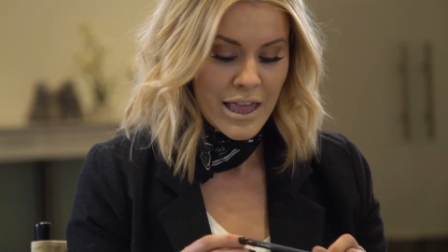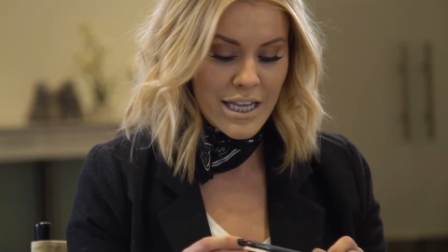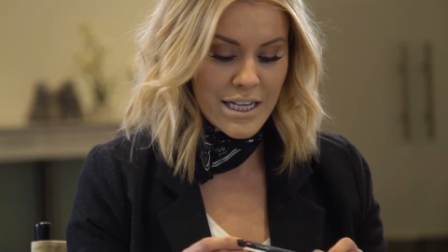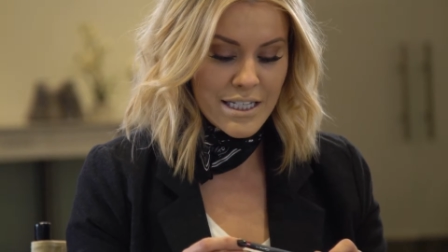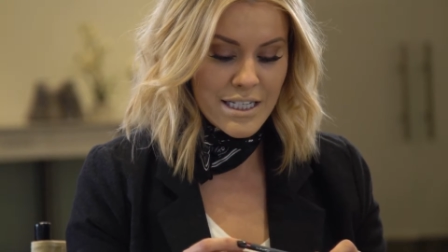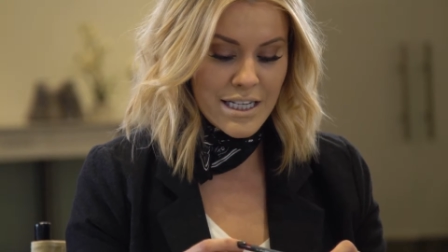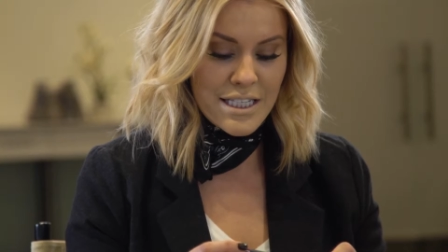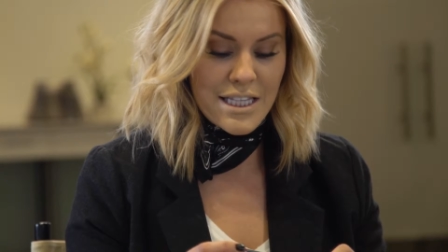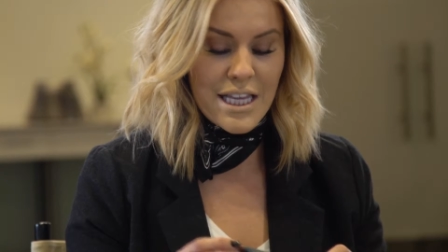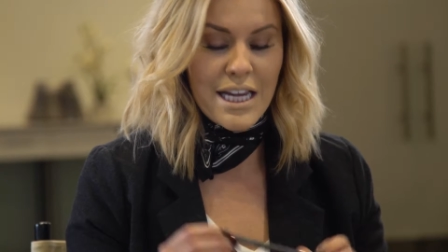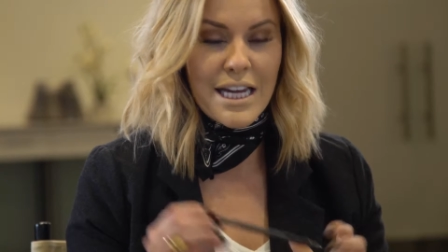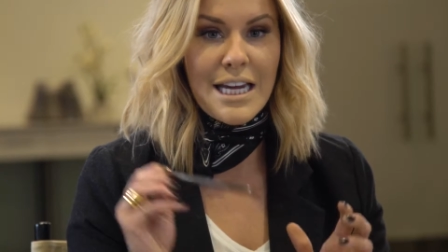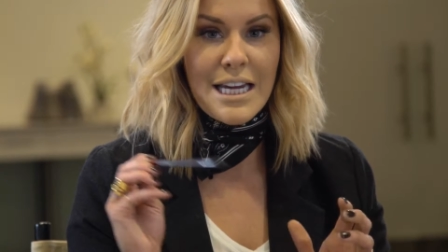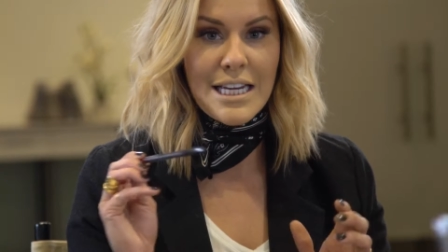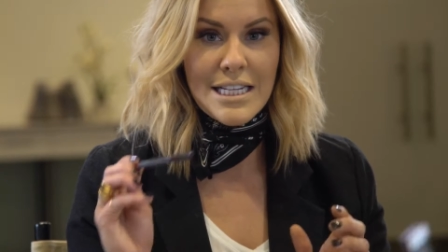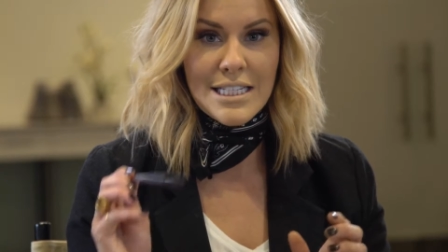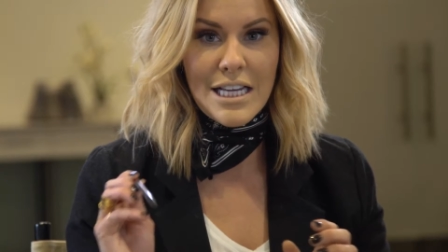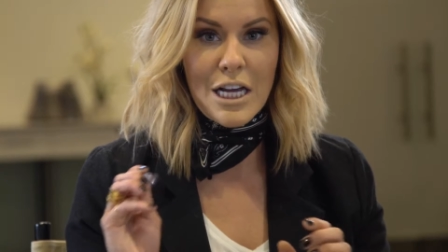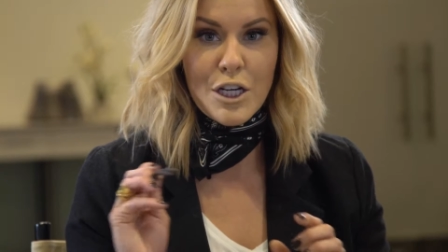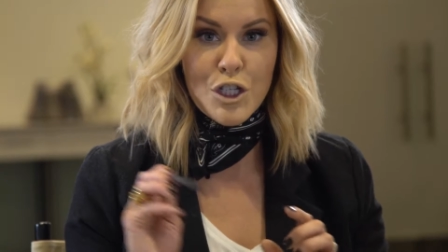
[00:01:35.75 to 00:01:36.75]
This is the
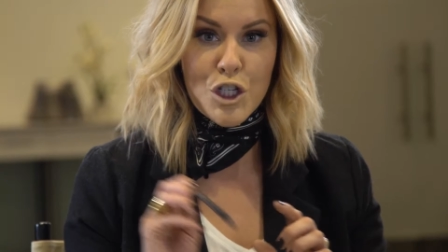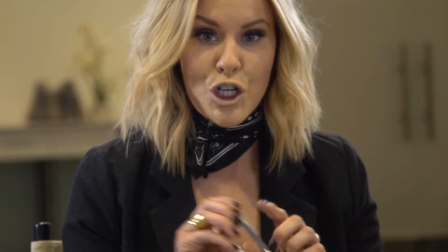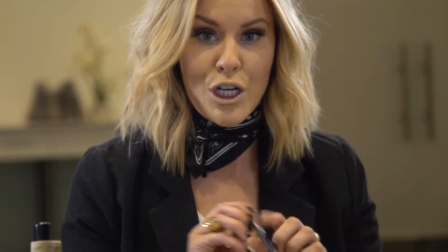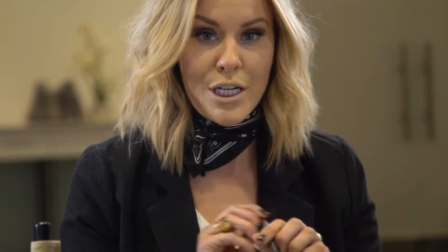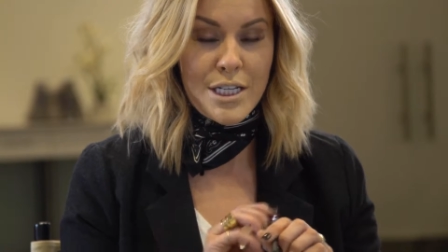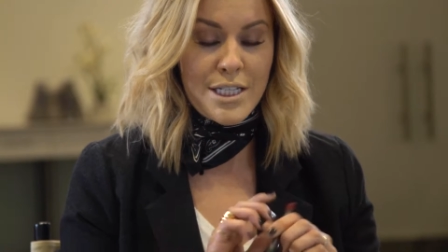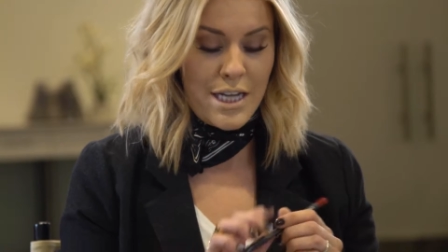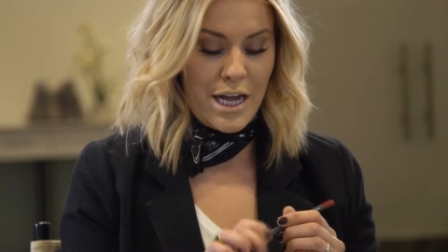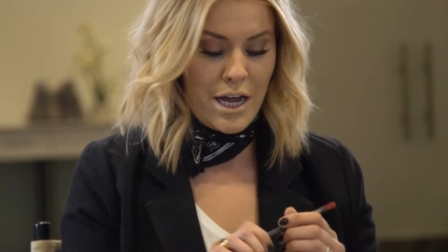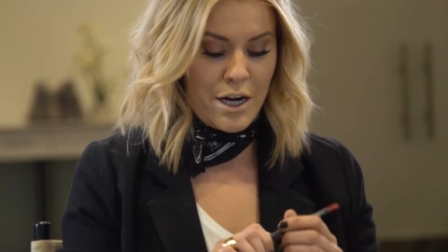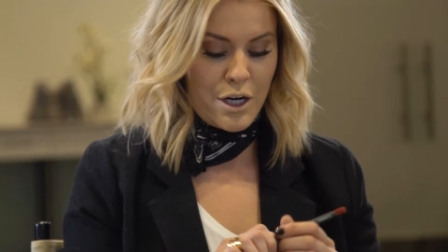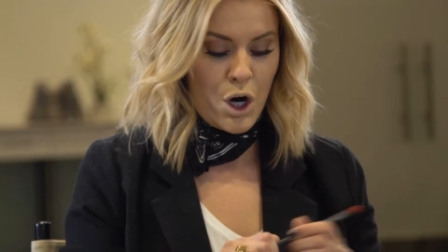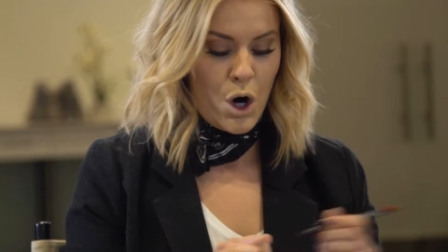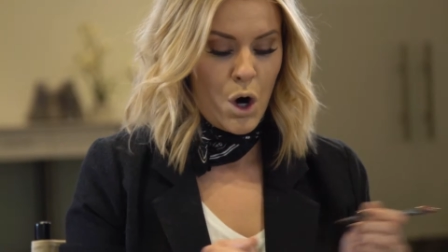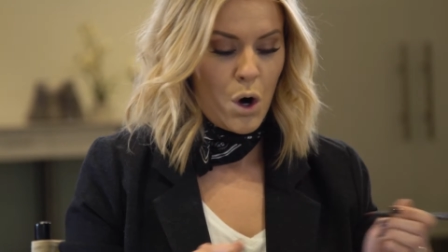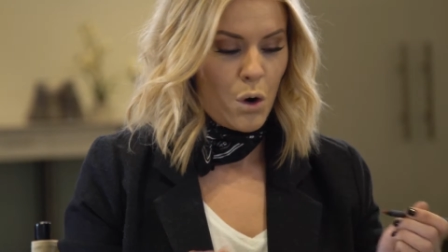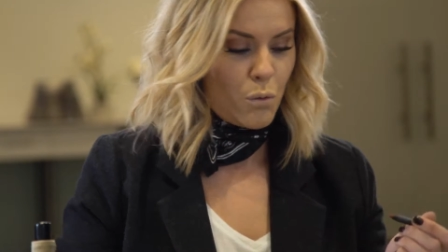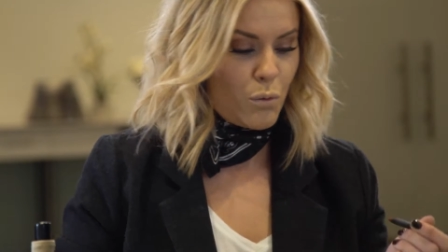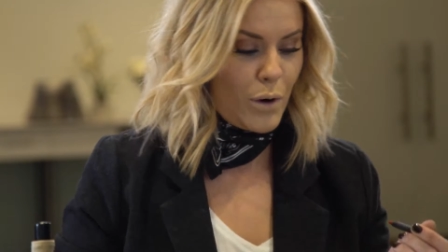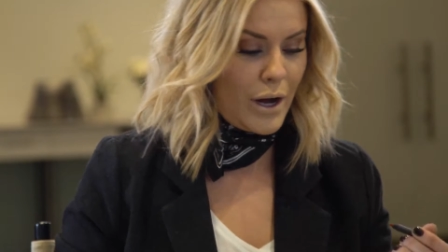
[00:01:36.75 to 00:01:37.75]
He Said, She Said
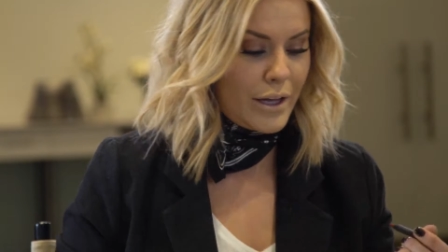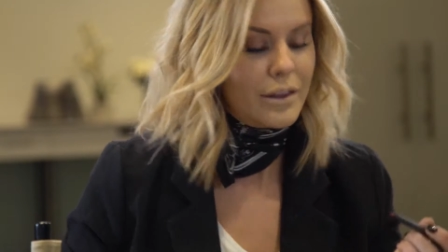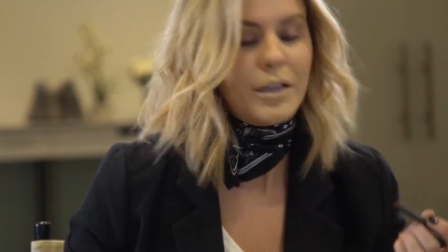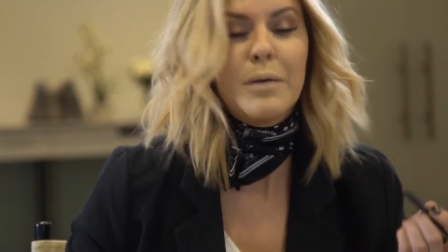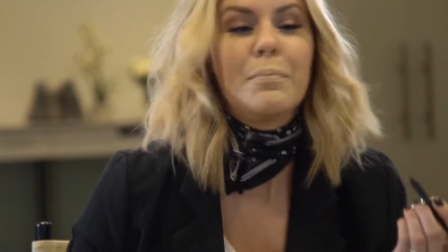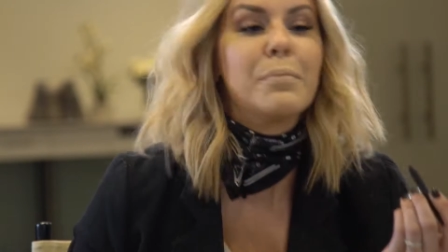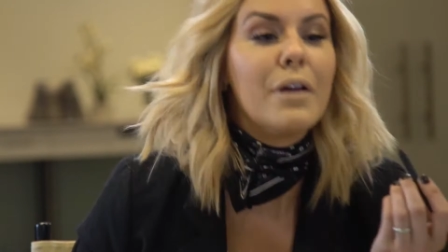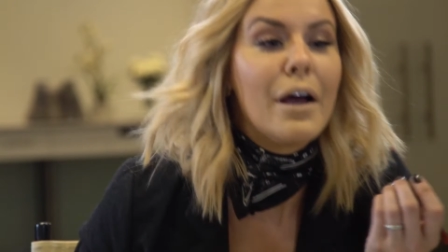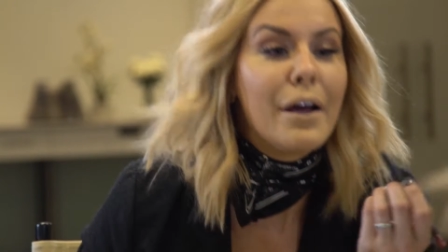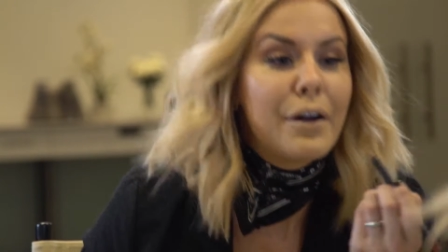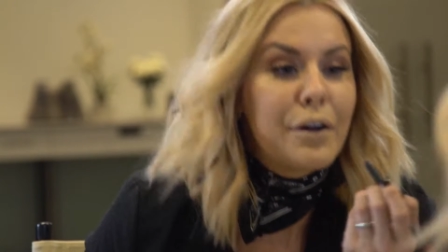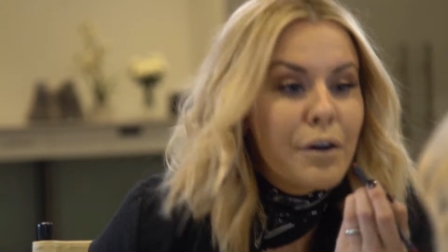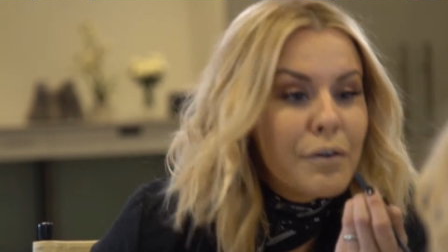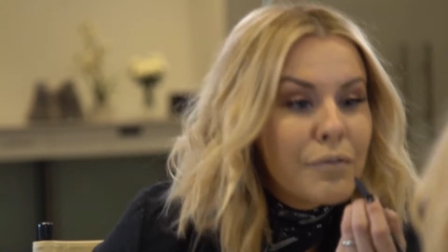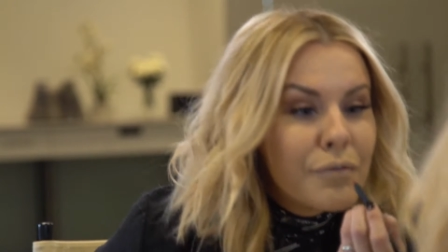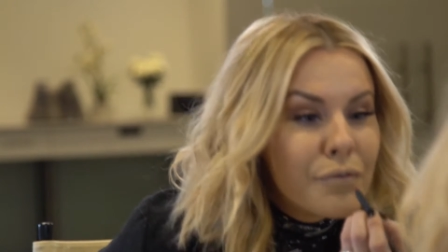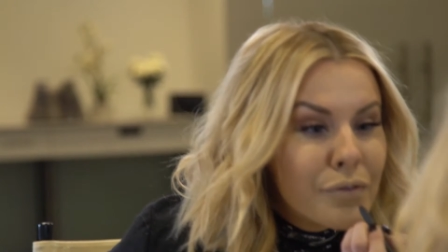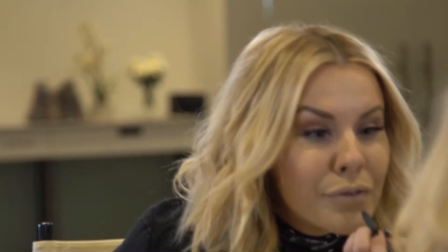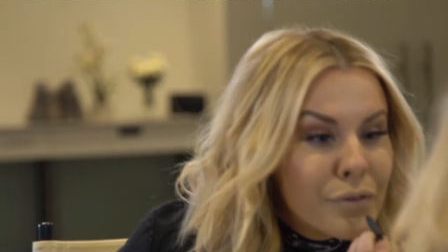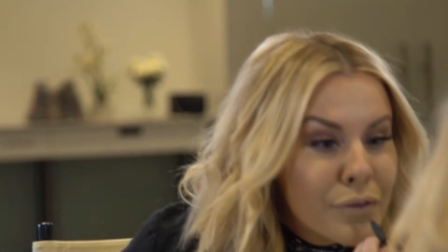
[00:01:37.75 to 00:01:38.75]
red lip liner.